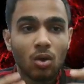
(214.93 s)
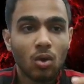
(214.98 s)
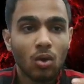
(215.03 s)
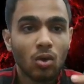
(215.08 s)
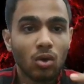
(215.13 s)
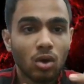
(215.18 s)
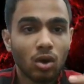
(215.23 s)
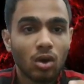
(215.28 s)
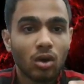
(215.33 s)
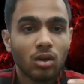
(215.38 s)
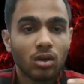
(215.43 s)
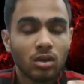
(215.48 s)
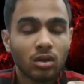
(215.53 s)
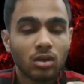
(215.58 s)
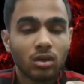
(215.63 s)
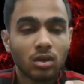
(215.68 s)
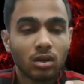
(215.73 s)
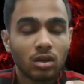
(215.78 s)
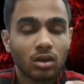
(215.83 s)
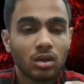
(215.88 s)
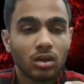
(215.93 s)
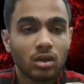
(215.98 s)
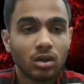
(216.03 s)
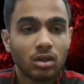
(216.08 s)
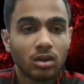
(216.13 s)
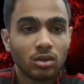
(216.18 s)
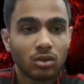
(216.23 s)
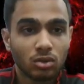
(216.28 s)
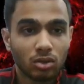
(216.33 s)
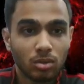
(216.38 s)
hold on
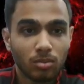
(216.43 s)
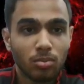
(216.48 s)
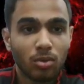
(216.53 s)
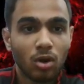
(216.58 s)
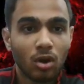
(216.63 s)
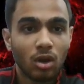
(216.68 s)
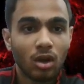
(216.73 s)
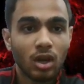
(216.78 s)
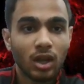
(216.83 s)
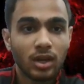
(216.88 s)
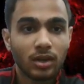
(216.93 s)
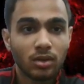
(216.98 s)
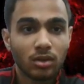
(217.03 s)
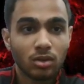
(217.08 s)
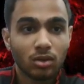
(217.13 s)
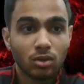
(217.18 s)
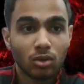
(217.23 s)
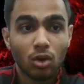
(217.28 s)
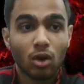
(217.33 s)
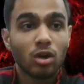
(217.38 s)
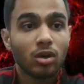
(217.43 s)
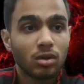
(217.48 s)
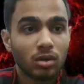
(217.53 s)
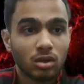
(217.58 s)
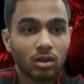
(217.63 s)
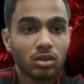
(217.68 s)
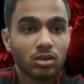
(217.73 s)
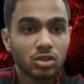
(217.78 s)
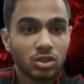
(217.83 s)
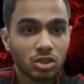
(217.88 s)
to the ball and not
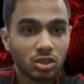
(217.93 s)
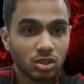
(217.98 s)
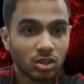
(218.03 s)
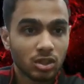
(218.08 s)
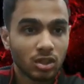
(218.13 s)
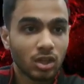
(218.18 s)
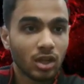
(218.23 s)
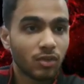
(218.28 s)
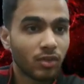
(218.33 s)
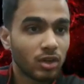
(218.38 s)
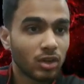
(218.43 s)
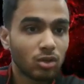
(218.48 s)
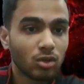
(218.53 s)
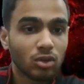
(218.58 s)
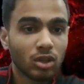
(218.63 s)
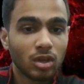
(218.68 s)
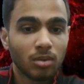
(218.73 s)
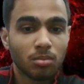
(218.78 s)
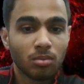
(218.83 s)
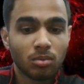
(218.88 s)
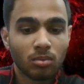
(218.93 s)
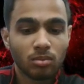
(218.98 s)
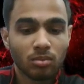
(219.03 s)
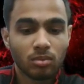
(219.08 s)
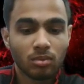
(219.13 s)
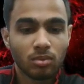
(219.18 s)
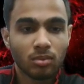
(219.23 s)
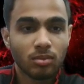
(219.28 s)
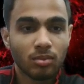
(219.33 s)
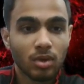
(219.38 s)
just give it to them
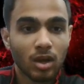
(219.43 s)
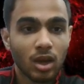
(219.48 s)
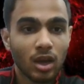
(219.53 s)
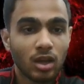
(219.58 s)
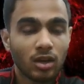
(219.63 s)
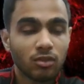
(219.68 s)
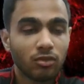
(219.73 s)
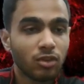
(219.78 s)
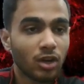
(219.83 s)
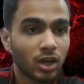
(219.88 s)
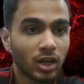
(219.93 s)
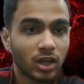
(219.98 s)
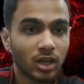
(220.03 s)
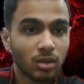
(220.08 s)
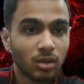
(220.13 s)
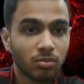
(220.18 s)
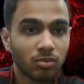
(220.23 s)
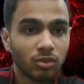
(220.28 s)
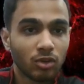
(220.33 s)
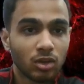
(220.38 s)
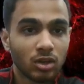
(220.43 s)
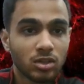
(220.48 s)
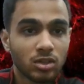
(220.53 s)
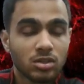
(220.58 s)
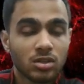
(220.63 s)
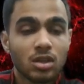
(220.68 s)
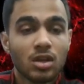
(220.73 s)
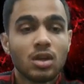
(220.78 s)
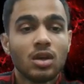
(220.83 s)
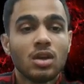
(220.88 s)
and fuck it up for
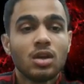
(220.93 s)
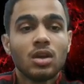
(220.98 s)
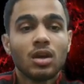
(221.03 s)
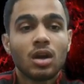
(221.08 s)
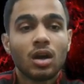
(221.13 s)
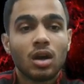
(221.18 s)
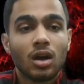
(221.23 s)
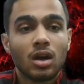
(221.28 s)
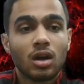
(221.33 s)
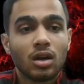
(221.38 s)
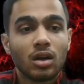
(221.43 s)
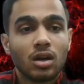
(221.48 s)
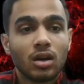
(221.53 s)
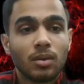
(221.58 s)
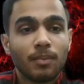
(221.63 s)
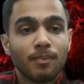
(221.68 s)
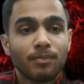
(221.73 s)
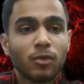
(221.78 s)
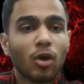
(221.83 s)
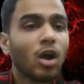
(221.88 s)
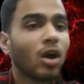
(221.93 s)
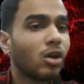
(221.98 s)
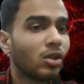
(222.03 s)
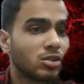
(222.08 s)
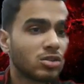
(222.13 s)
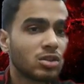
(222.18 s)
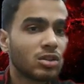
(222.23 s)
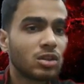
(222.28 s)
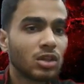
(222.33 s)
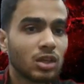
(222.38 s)
us. I
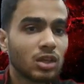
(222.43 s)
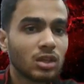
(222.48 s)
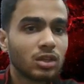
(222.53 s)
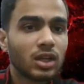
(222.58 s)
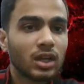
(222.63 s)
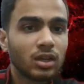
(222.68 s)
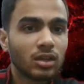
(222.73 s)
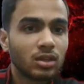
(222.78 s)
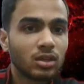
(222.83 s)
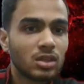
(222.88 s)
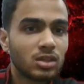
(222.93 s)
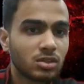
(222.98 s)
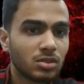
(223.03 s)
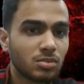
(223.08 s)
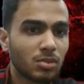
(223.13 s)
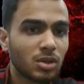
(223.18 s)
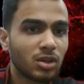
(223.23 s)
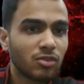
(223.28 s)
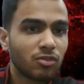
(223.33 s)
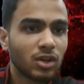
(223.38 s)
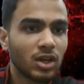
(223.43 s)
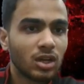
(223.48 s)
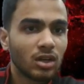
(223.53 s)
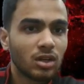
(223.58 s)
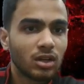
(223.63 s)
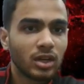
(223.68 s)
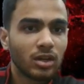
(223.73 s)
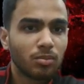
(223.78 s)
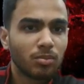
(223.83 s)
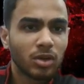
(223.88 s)
also think that this
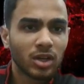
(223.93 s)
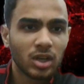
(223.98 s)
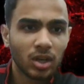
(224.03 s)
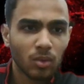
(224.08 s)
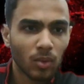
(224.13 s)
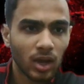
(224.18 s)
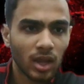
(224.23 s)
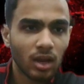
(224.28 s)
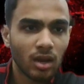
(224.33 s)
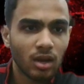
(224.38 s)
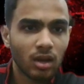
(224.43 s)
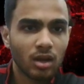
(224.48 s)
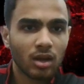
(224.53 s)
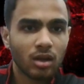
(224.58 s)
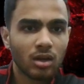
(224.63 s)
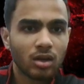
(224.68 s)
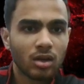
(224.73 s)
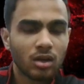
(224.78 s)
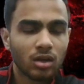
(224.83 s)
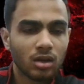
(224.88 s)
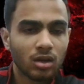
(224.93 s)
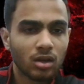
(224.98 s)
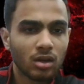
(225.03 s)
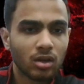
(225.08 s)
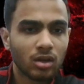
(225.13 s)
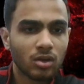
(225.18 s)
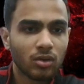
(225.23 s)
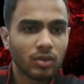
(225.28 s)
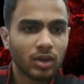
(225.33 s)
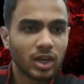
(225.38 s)
midfield did pretty
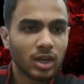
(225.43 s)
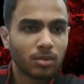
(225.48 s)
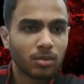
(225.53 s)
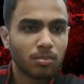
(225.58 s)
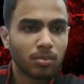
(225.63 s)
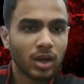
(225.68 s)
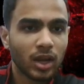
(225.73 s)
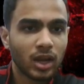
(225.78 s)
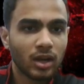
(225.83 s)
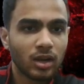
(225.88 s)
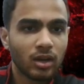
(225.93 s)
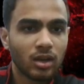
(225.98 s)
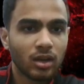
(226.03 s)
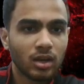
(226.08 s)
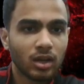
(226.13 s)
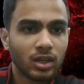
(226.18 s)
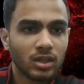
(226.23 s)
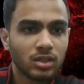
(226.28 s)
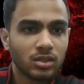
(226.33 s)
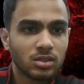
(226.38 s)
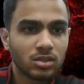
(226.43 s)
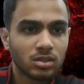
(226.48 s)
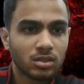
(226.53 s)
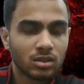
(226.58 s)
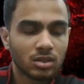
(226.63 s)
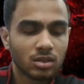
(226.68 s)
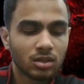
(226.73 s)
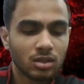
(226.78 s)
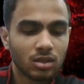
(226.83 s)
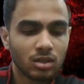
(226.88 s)
well when it played against
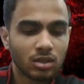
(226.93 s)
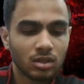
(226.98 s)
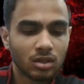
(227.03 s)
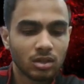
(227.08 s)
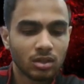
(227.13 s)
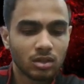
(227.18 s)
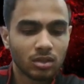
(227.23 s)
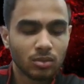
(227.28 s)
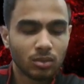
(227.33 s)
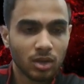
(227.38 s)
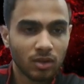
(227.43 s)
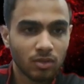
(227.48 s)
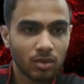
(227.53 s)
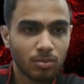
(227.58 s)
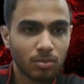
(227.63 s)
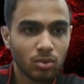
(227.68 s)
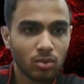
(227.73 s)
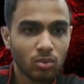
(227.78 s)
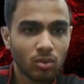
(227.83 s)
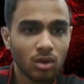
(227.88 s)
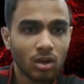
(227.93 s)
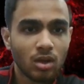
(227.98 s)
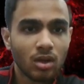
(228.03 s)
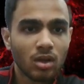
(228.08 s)
Liverpool.